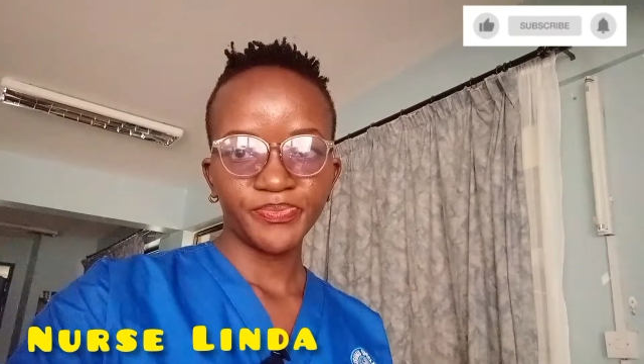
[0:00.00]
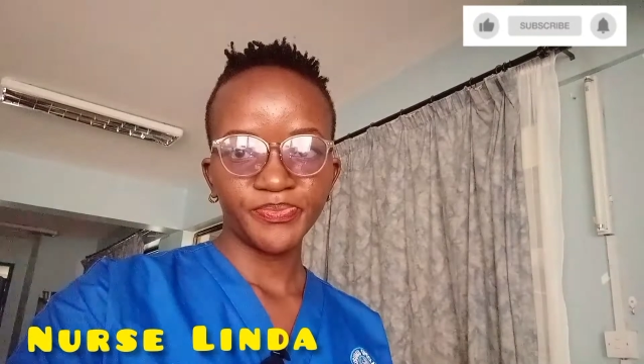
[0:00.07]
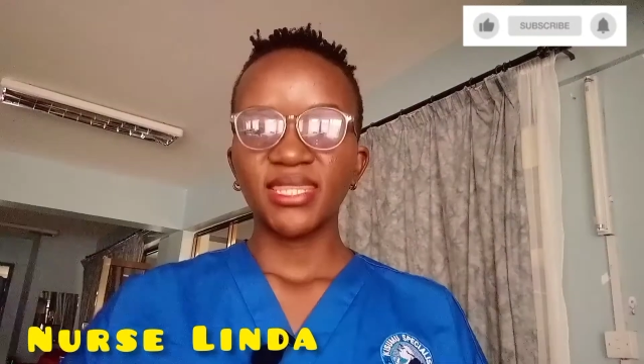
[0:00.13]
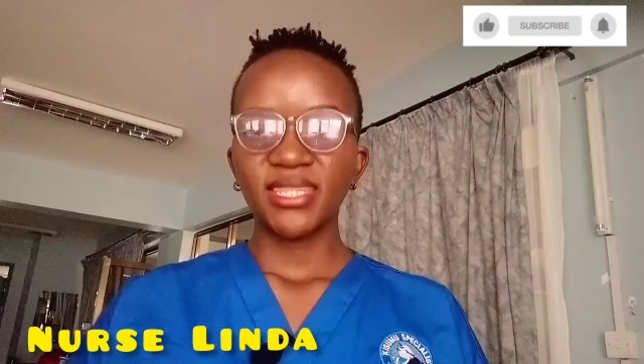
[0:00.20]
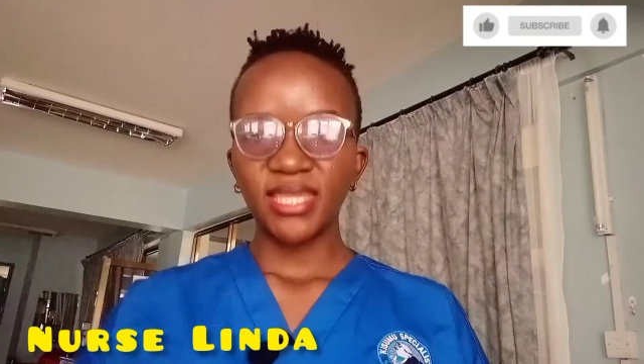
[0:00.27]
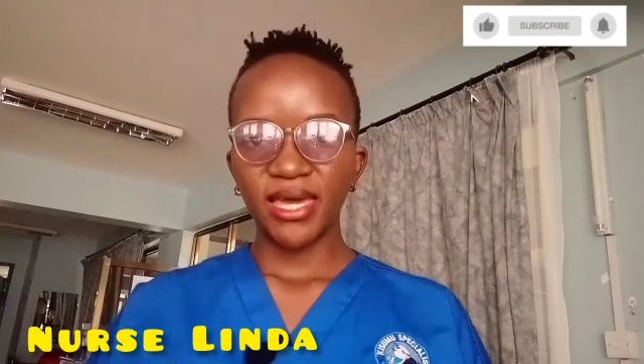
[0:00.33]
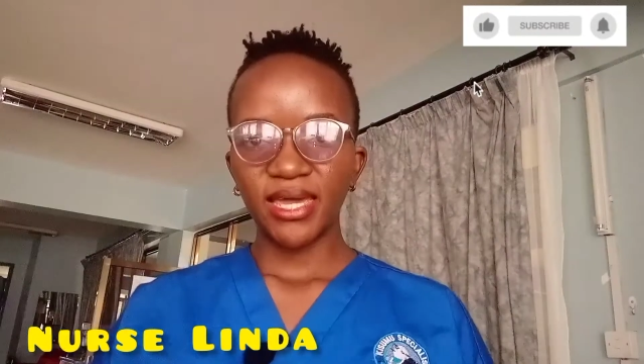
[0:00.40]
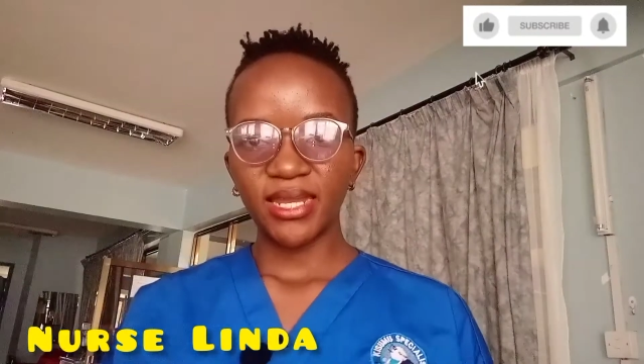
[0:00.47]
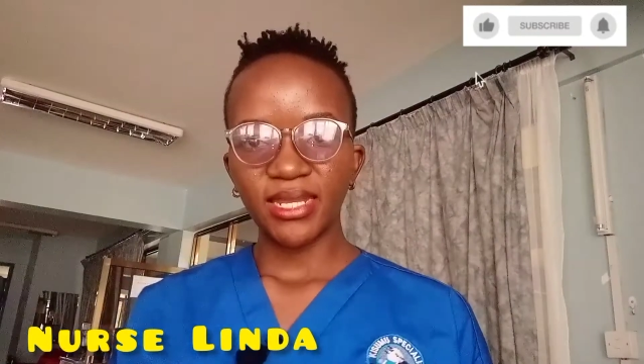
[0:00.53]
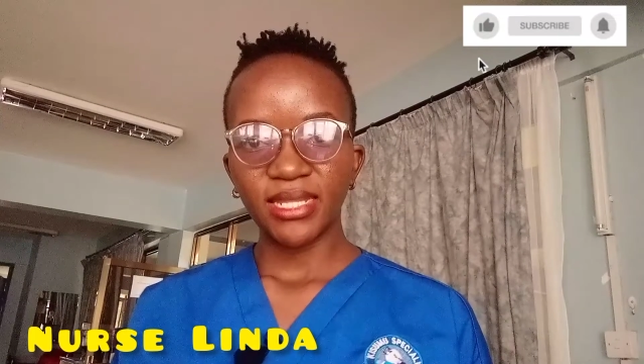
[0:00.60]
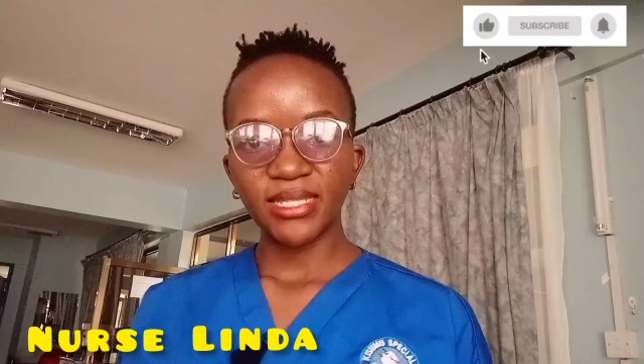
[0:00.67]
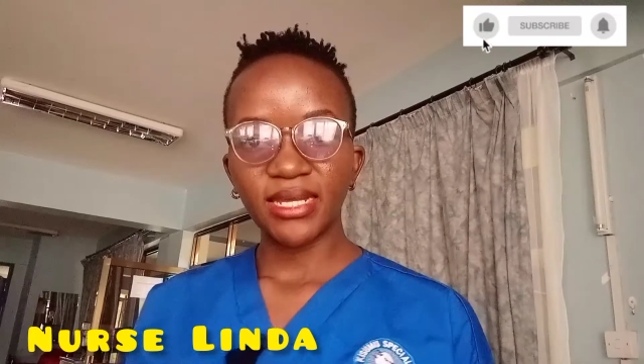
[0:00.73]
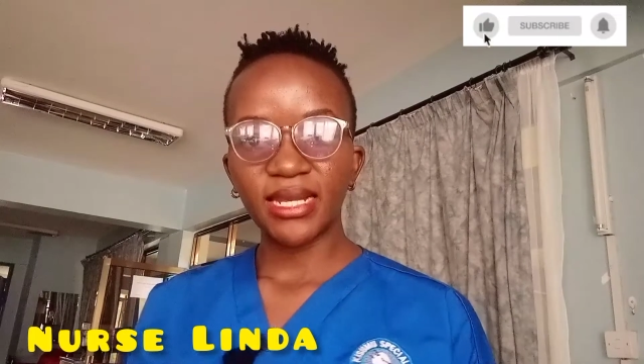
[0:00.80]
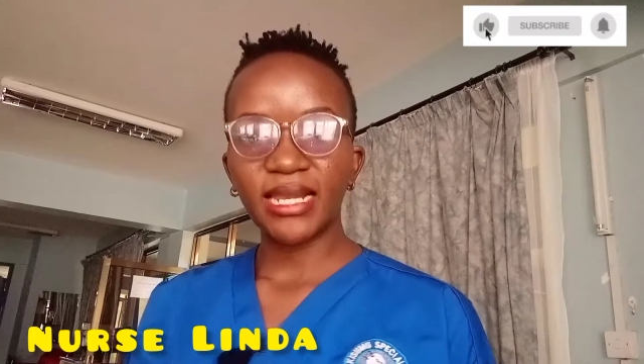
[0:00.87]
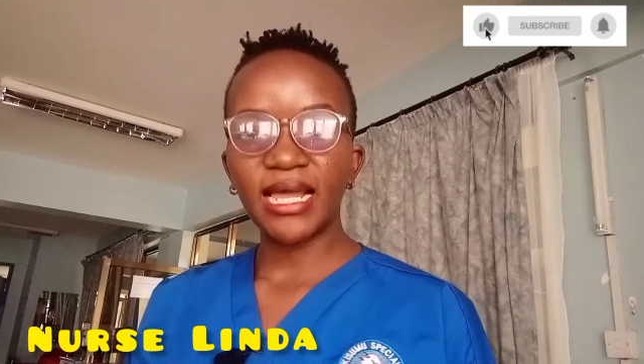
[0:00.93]
Then the
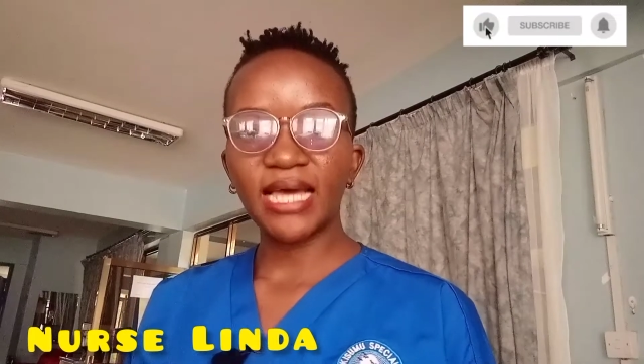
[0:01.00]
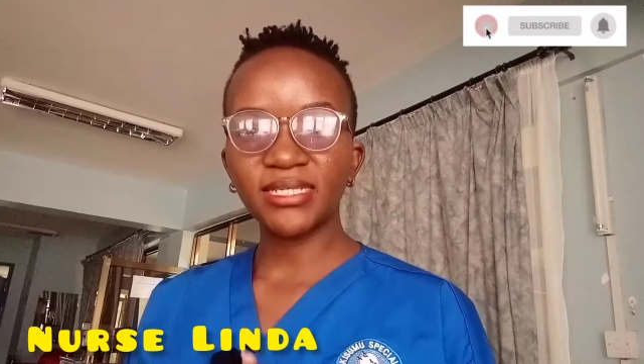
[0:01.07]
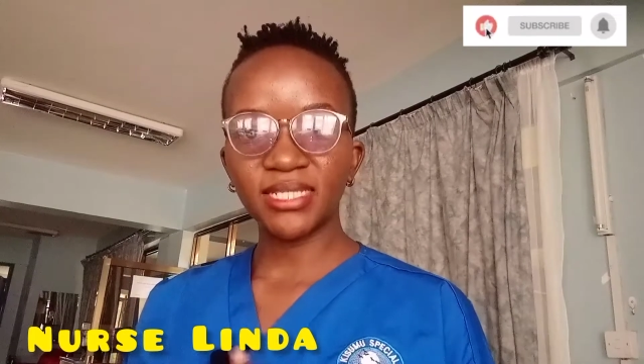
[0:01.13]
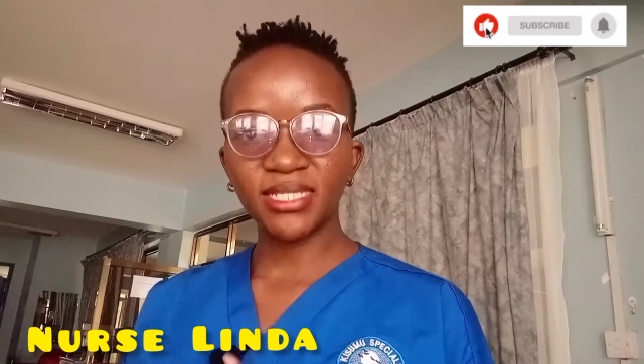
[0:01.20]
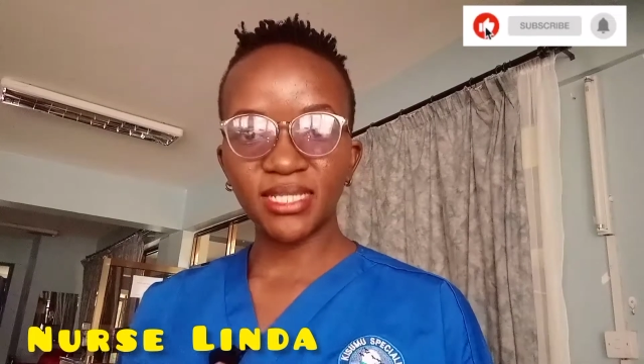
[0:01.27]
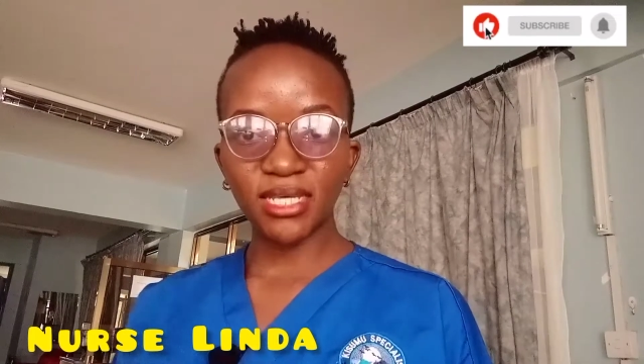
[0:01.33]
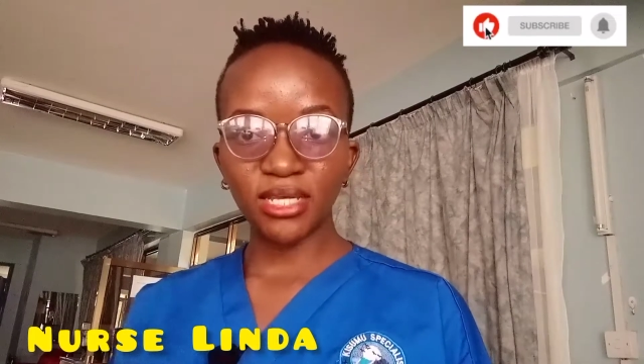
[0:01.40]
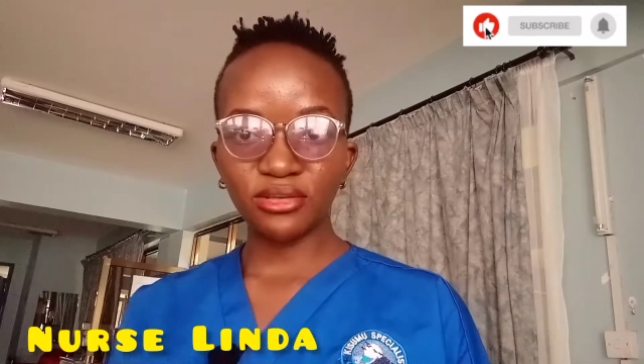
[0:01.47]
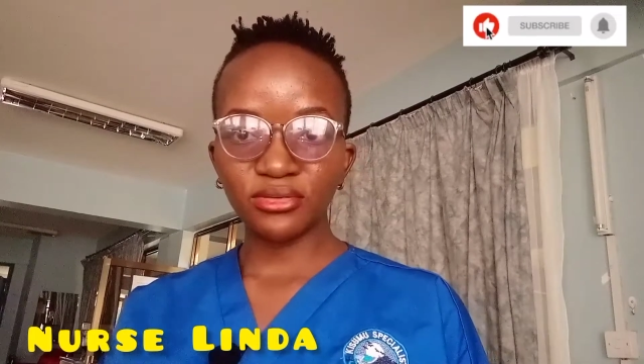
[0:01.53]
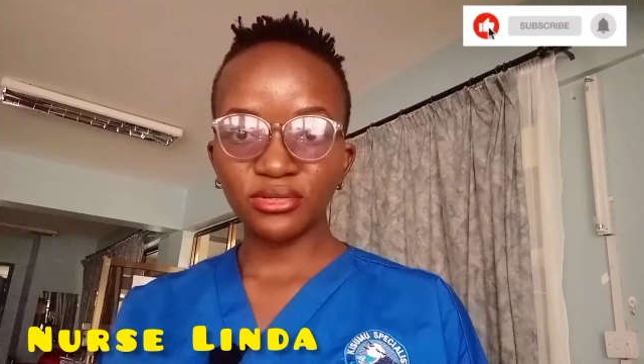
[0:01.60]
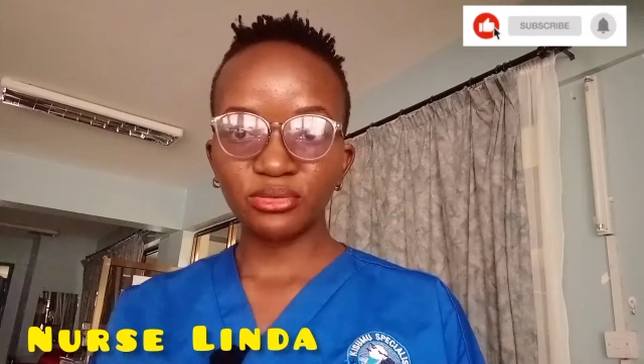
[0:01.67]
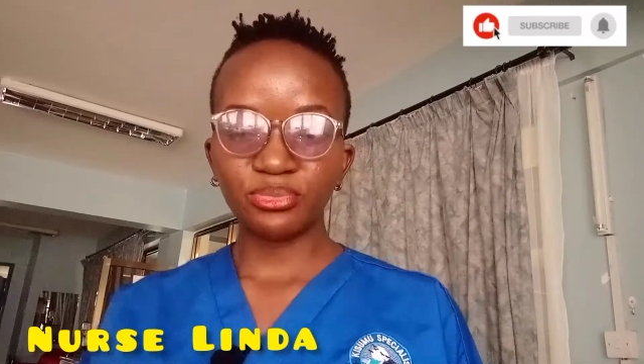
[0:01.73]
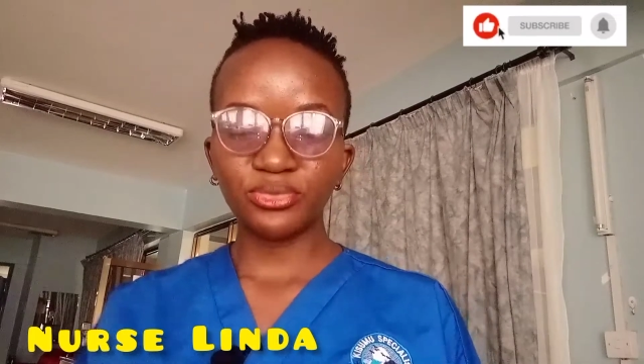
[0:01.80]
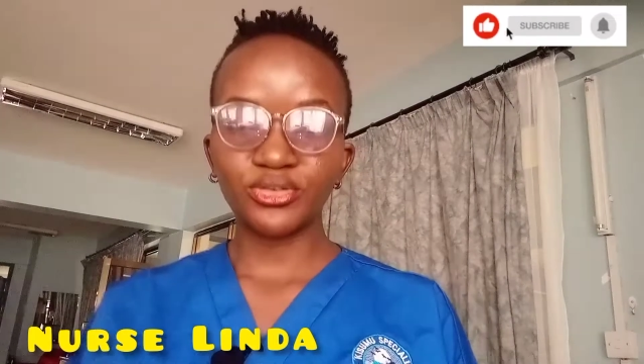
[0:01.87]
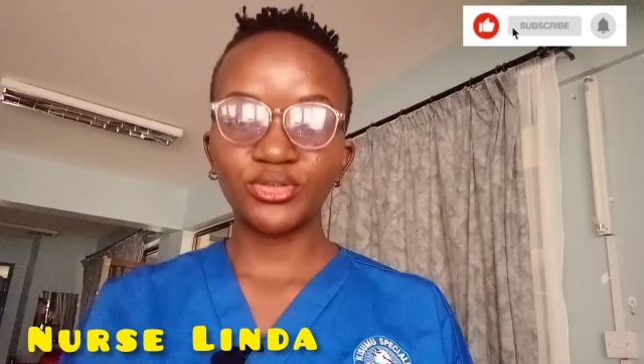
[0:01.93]
last thing you're
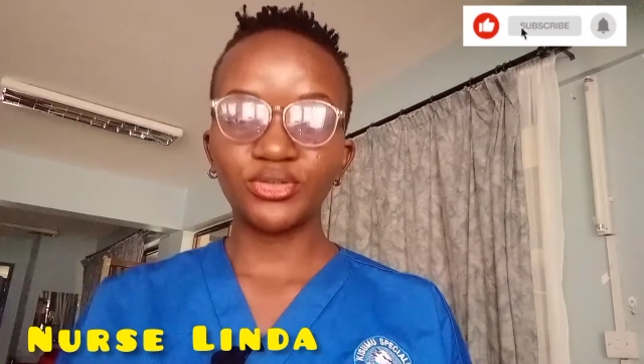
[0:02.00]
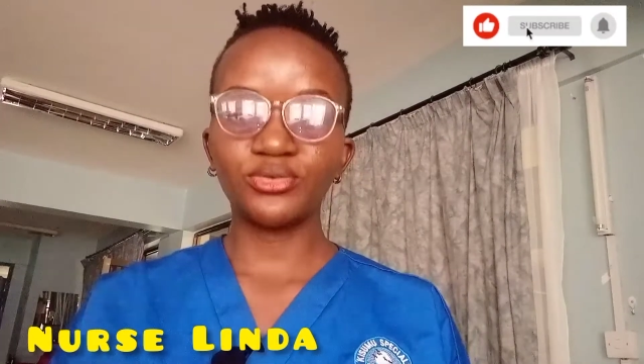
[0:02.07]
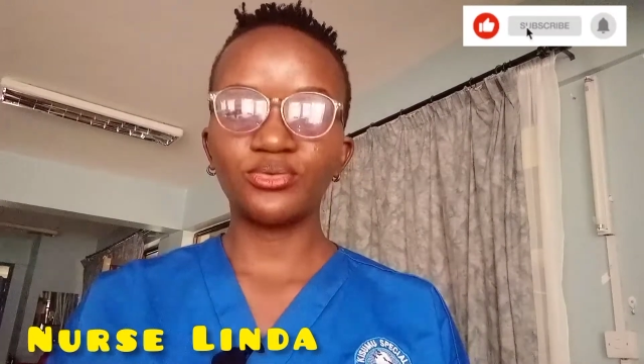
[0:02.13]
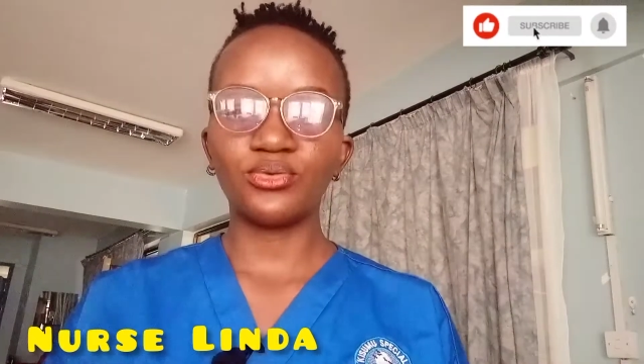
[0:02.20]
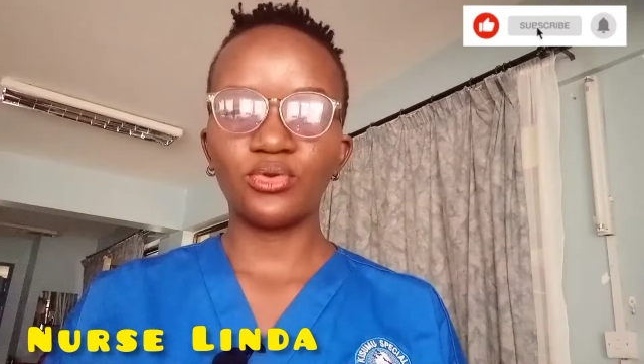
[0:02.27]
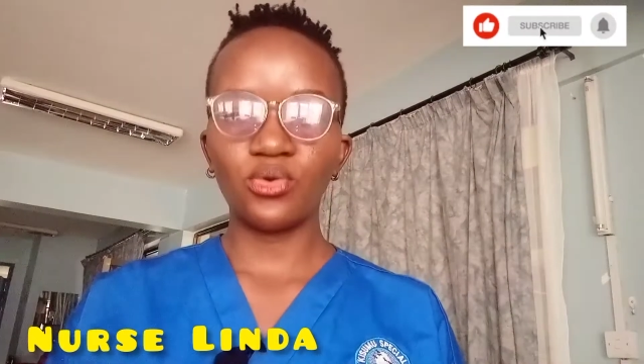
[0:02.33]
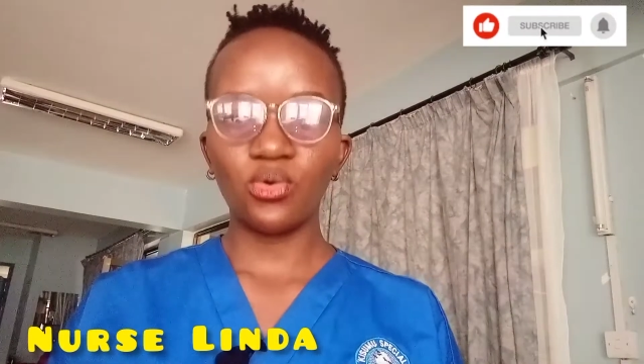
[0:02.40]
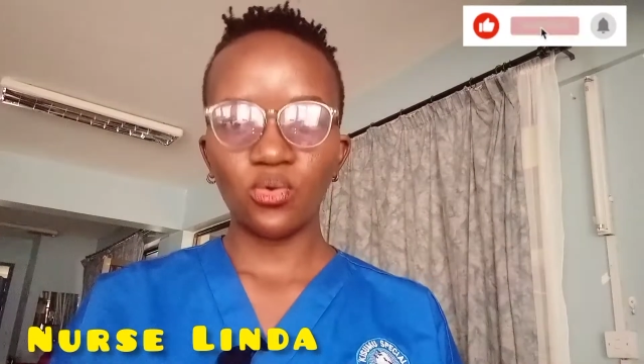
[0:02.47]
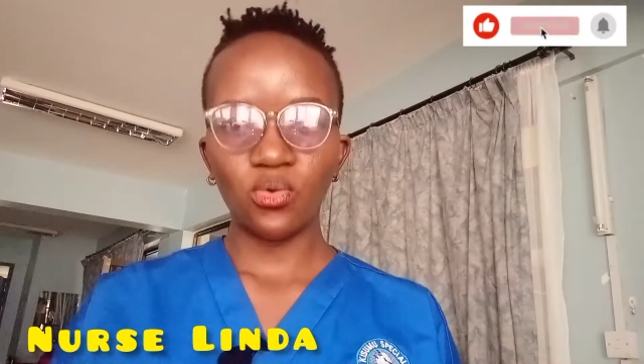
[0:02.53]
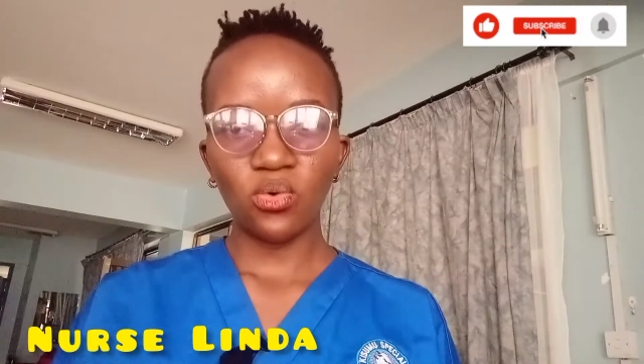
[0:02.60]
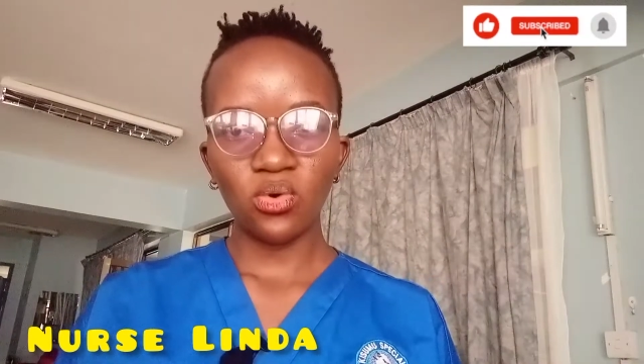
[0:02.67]
supposed to know